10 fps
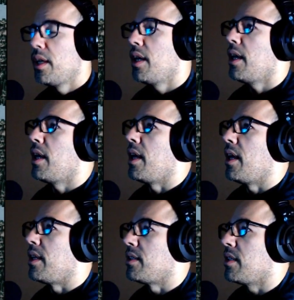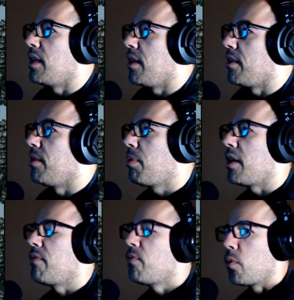And the party
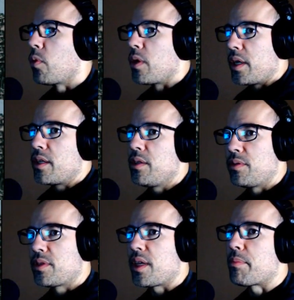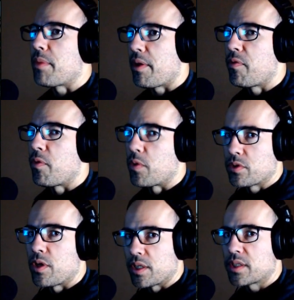of four includes like my four
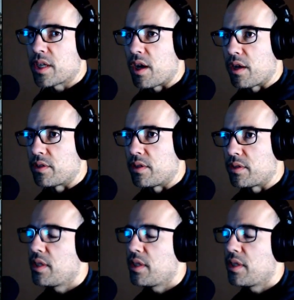strongest characters.